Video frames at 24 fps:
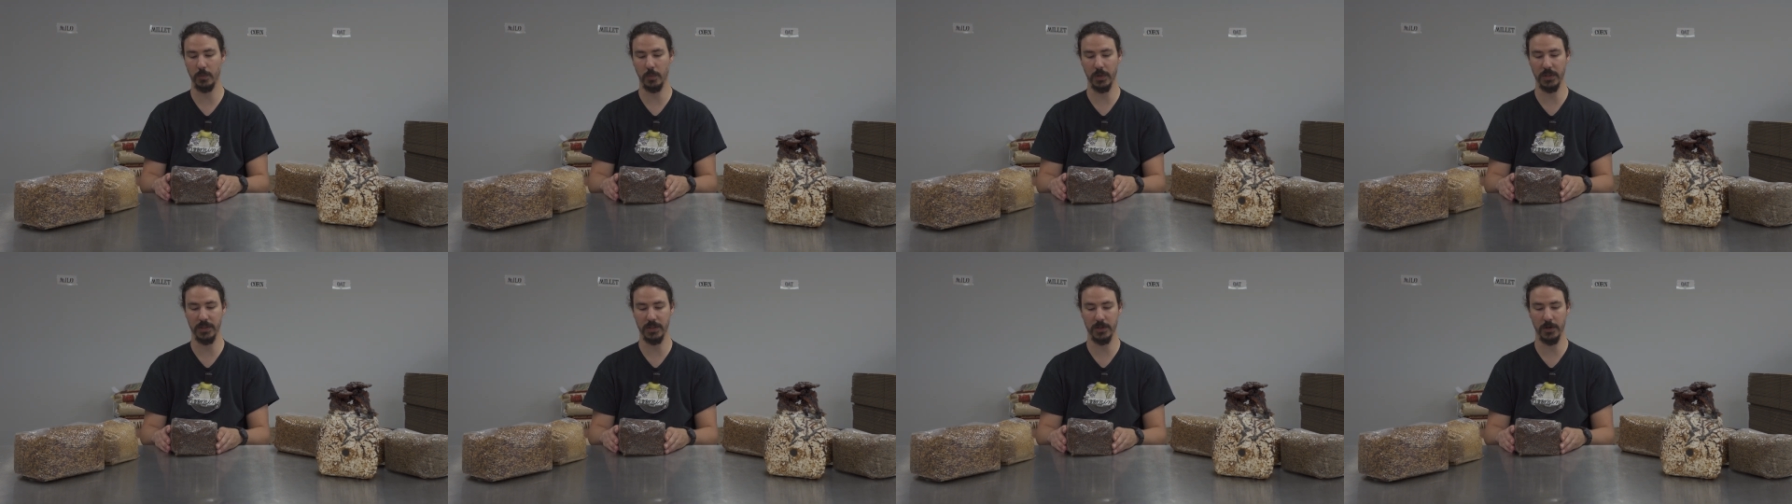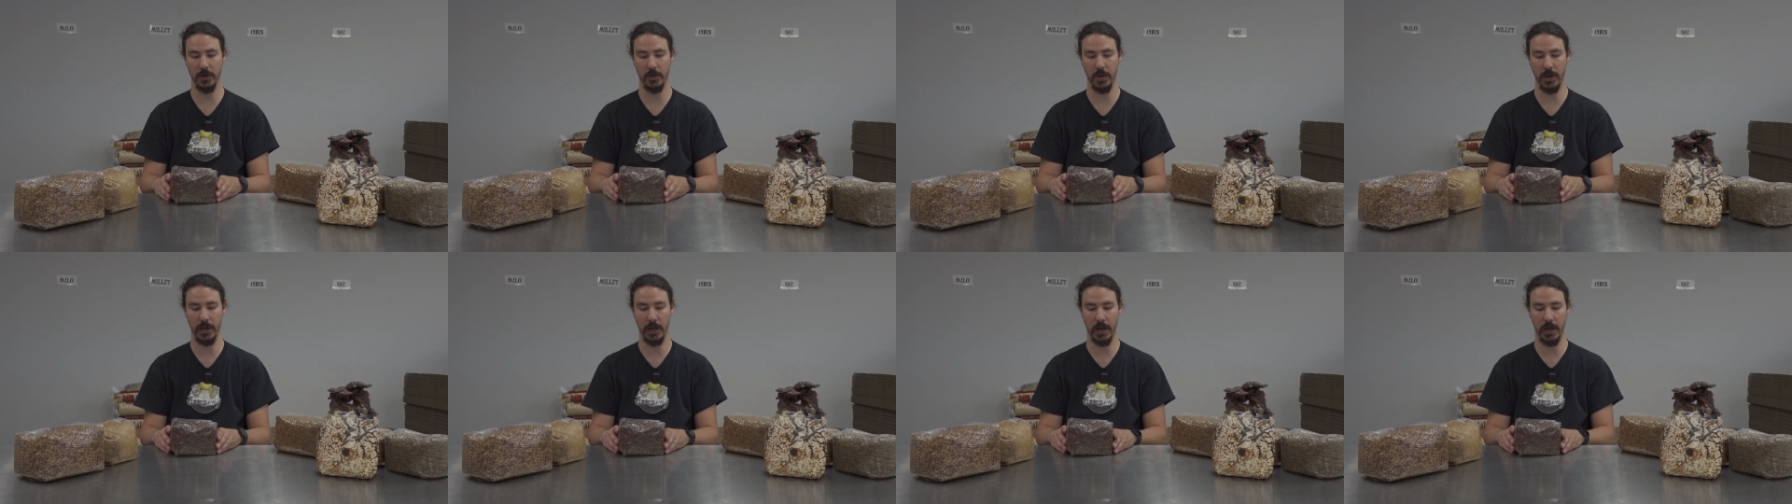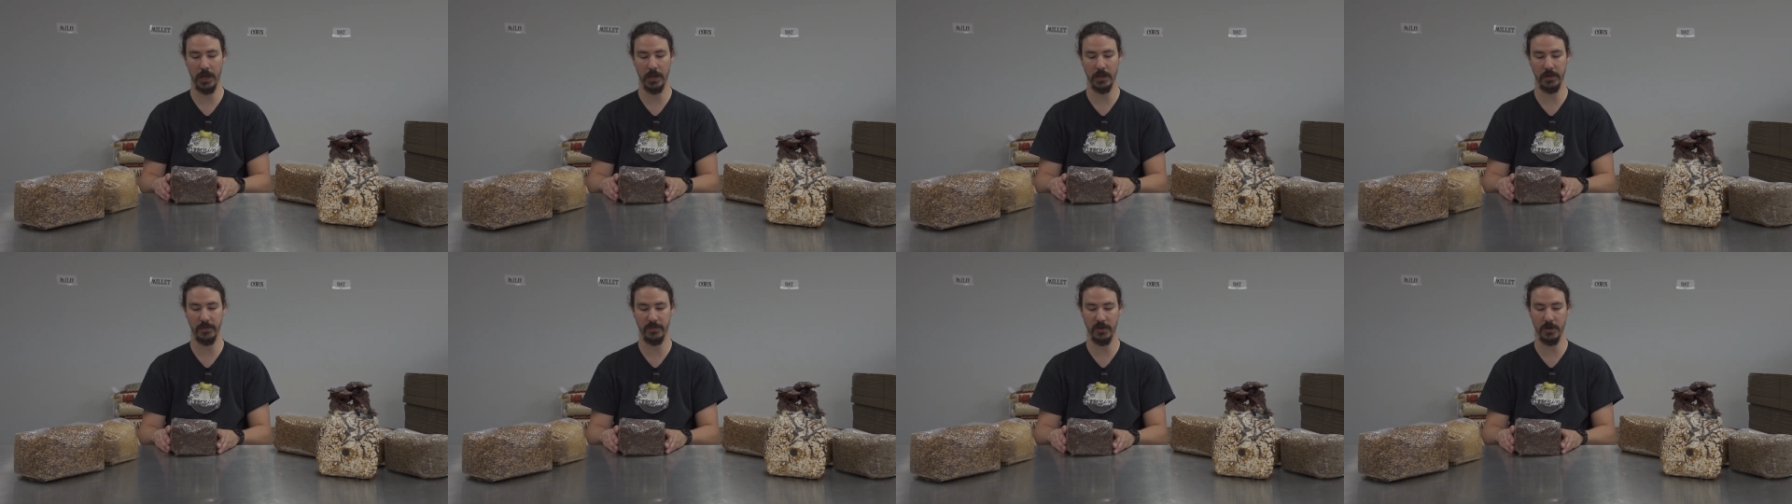what's going
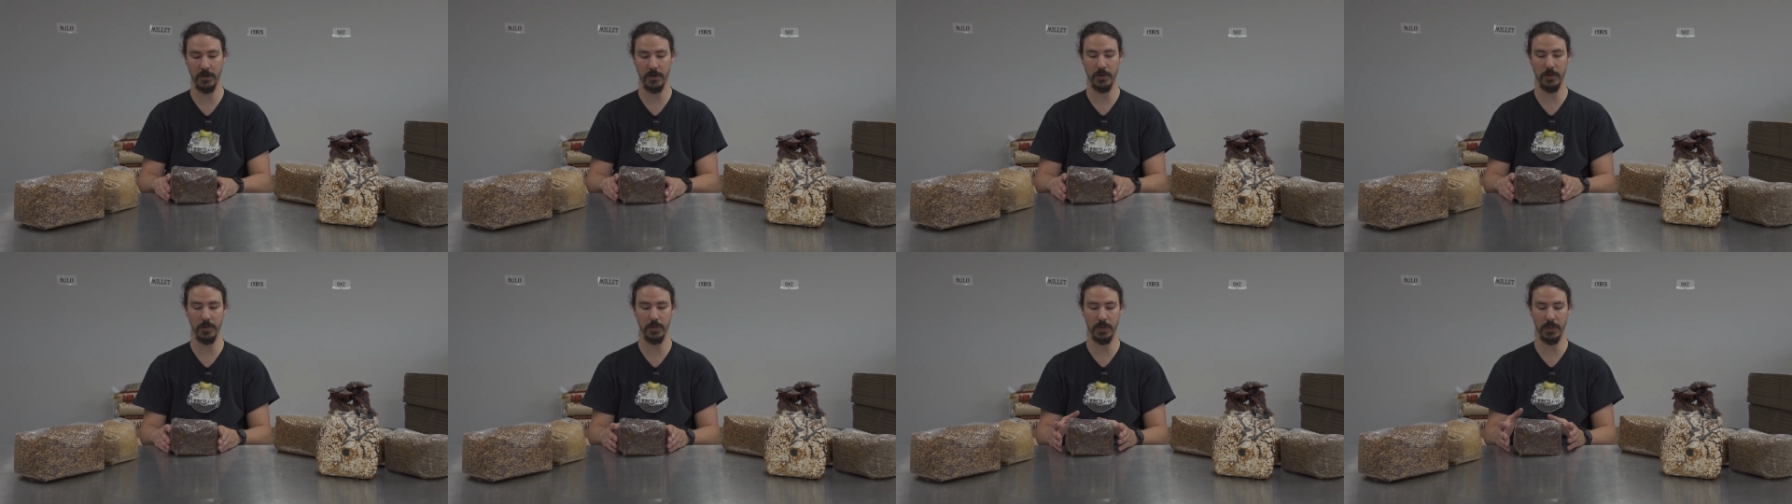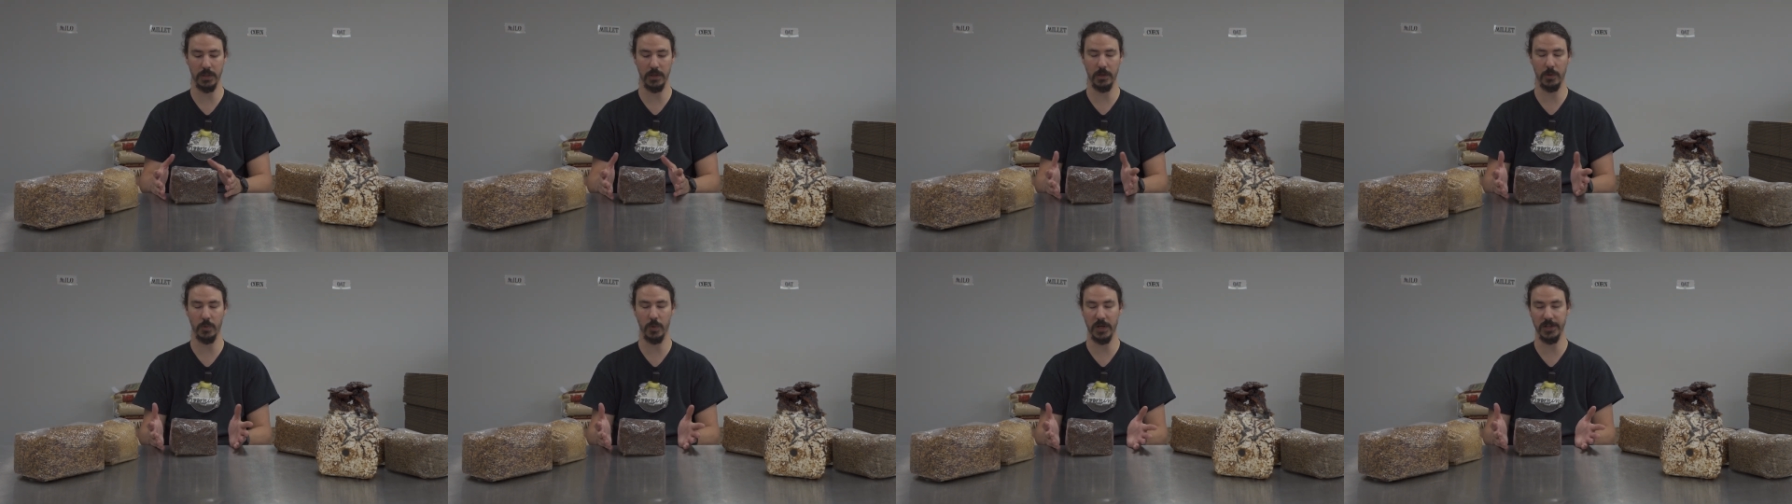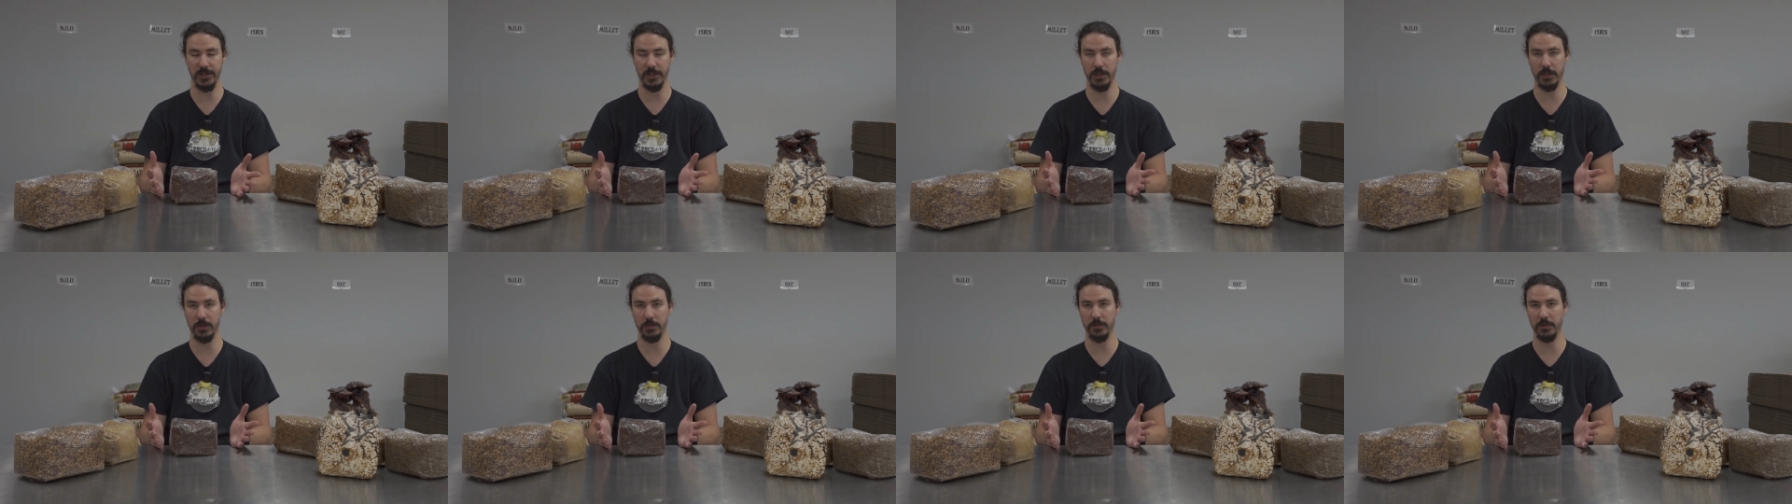on if you're using a
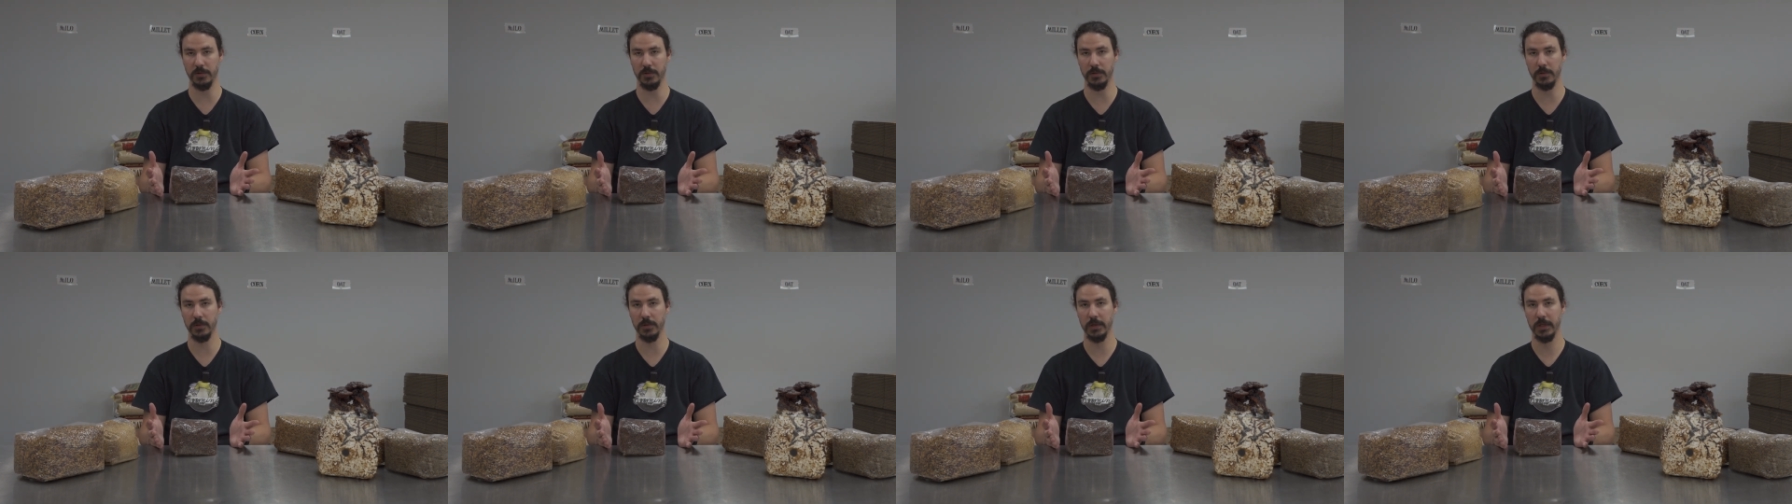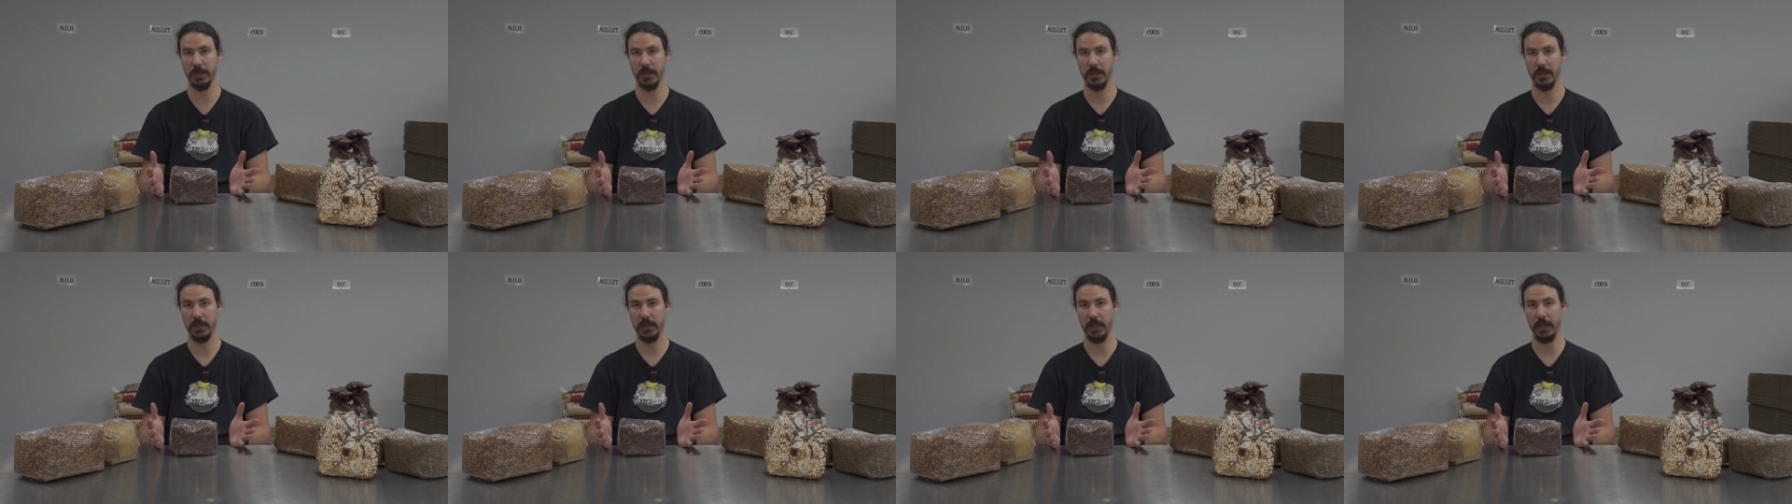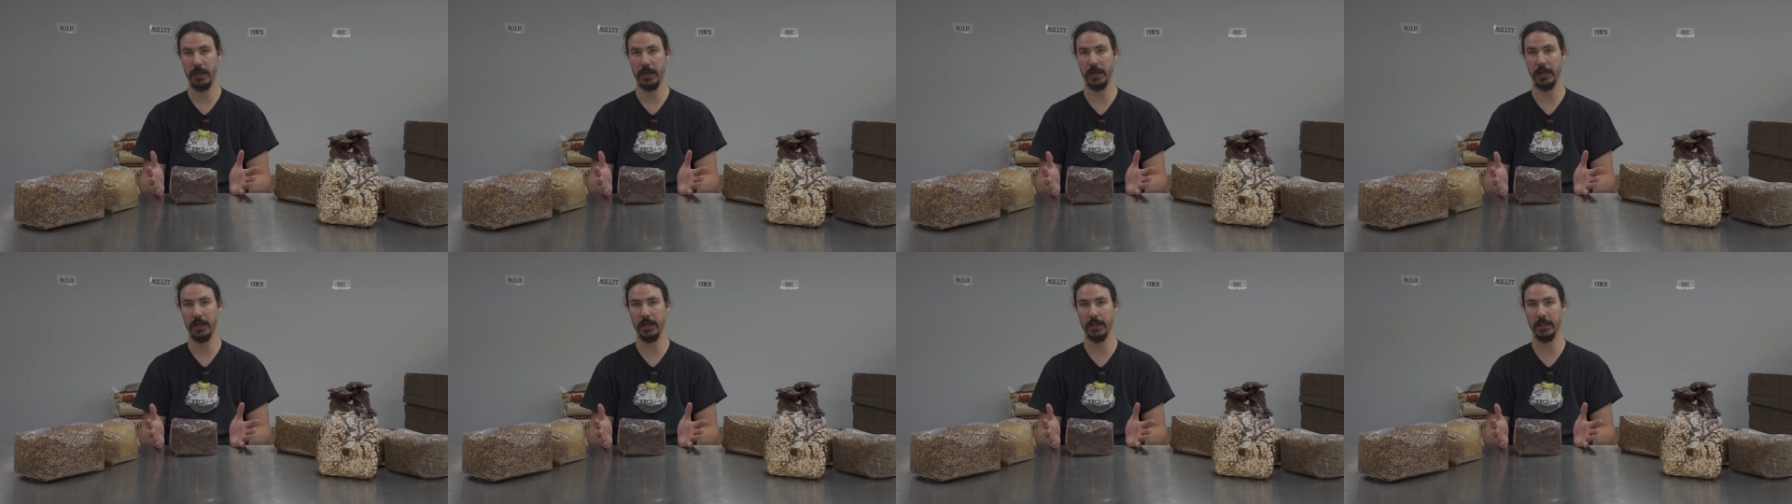questionable
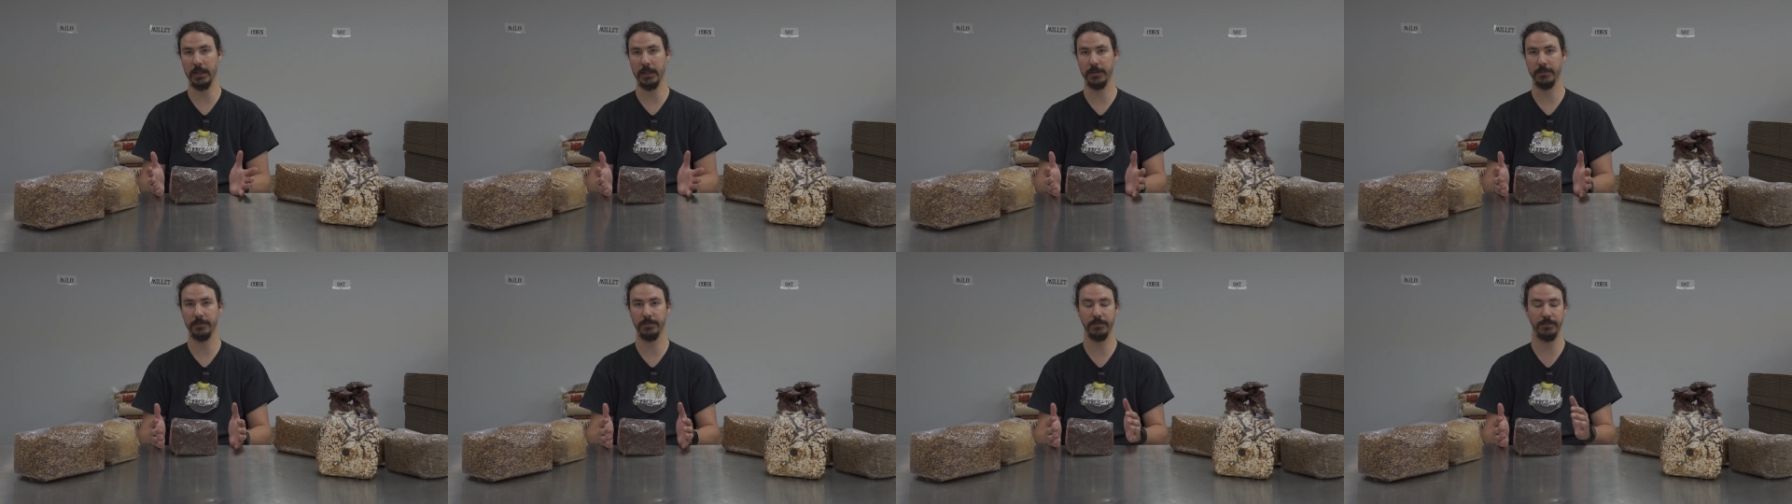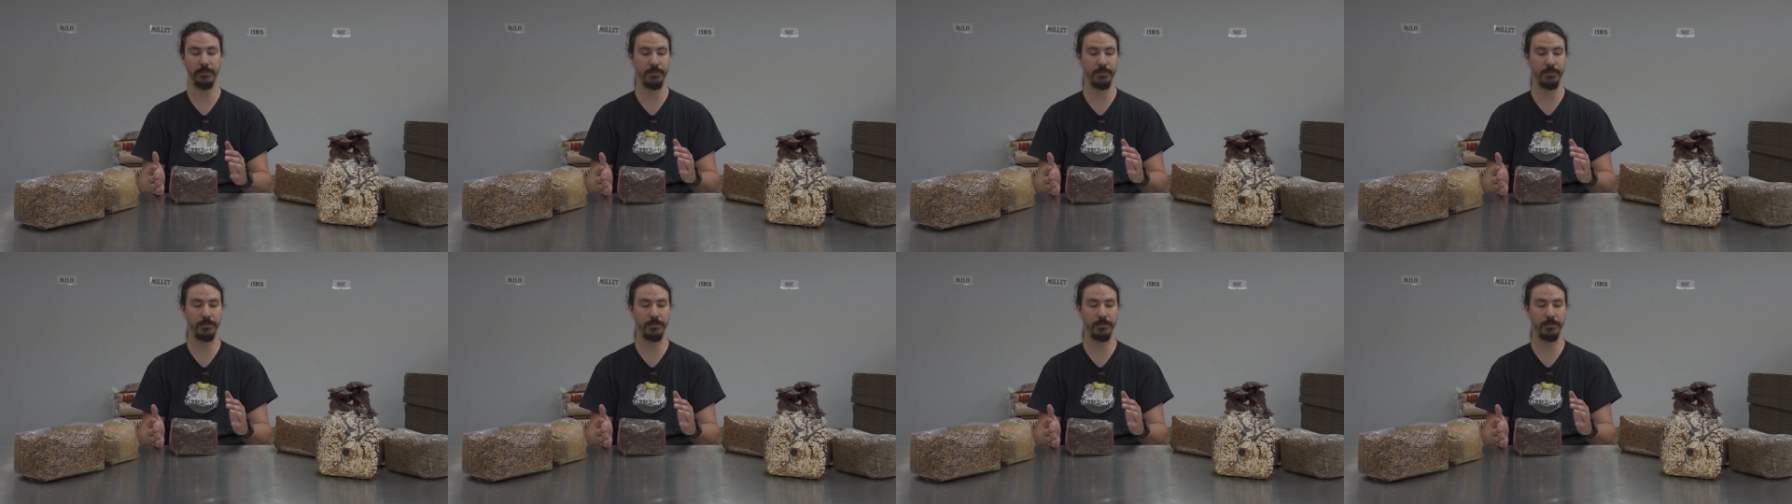uh,